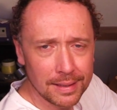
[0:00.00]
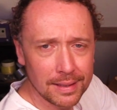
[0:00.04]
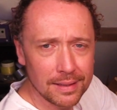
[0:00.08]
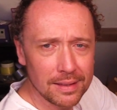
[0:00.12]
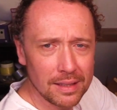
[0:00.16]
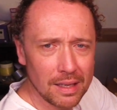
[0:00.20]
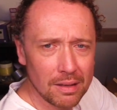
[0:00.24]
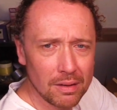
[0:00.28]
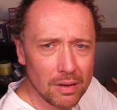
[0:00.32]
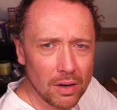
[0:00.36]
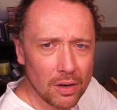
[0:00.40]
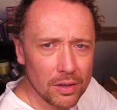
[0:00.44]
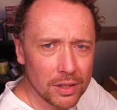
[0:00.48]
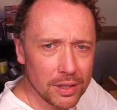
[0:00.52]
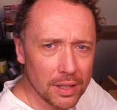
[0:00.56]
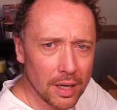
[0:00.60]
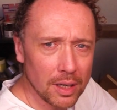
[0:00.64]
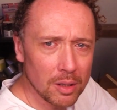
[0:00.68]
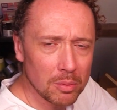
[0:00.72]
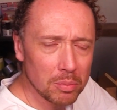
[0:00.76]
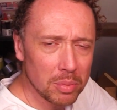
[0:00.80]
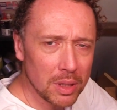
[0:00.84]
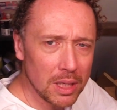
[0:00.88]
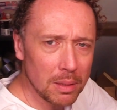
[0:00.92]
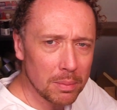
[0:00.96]
there are
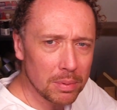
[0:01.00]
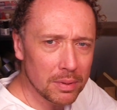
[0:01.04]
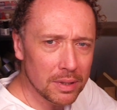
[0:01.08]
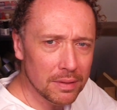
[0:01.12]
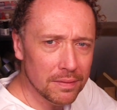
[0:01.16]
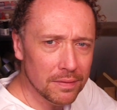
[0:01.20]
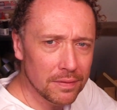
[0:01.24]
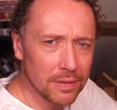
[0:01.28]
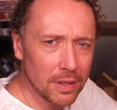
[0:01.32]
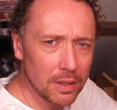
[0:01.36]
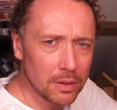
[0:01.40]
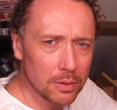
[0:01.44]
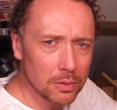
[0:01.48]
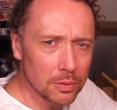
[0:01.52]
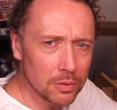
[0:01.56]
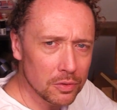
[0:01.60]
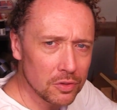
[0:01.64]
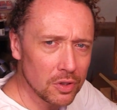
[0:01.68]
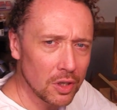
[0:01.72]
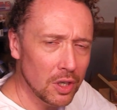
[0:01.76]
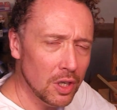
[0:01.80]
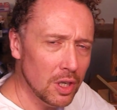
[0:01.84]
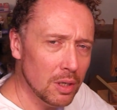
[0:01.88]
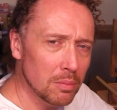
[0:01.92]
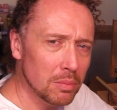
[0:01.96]
young people involved,
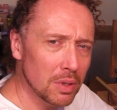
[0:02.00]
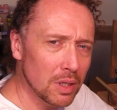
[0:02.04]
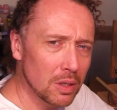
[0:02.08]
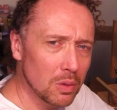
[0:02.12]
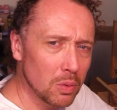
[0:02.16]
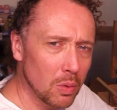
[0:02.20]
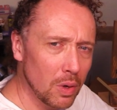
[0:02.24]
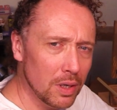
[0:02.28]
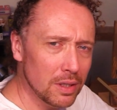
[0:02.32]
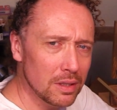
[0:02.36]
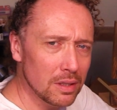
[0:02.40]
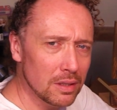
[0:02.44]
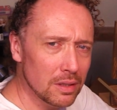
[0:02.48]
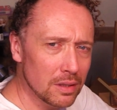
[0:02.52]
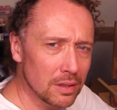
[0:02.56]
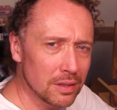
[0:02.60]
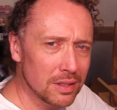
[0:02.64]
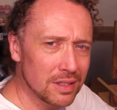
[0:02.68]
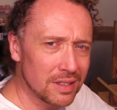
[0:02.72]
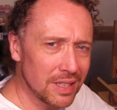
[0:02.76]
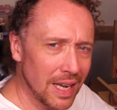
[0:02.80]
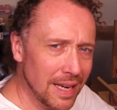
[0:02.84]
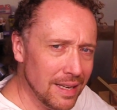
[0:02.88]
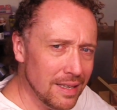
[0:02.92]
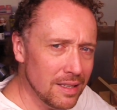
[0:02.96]
but quite a lot
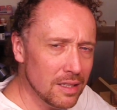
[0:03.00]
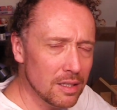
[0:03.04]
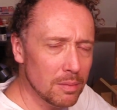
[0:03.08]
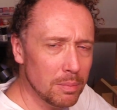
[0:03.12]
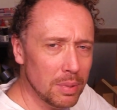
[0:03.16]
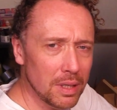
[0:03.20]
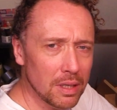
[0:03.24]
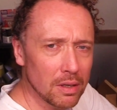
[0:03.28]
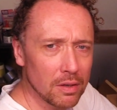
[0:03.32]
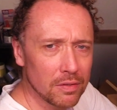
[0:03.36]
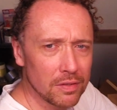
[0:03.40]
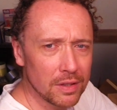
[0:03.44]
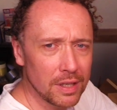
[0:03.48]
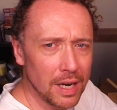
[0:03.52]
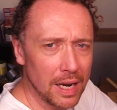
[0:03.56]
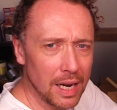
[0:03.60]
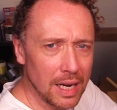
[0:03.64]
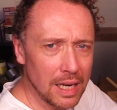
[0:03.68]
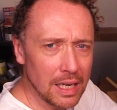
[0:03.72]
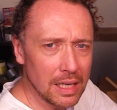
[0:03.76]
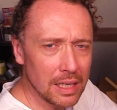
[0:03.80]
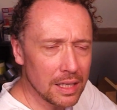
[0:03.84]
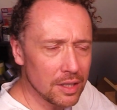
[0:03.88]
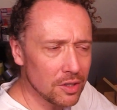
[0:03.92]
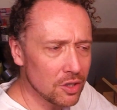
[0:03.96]
tend to be of an
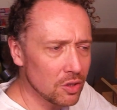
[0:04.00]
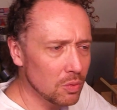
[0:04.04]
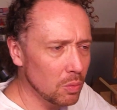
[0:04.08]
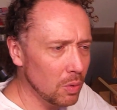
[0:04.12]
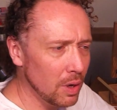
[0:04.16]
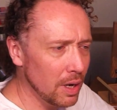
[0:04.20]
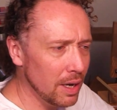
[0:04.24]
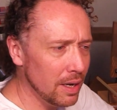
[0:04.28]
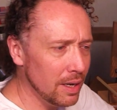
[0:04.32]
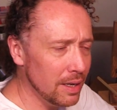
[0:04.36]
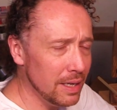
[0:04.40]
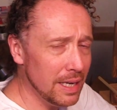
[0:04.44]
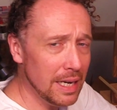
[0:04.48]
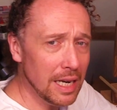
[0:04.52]
age where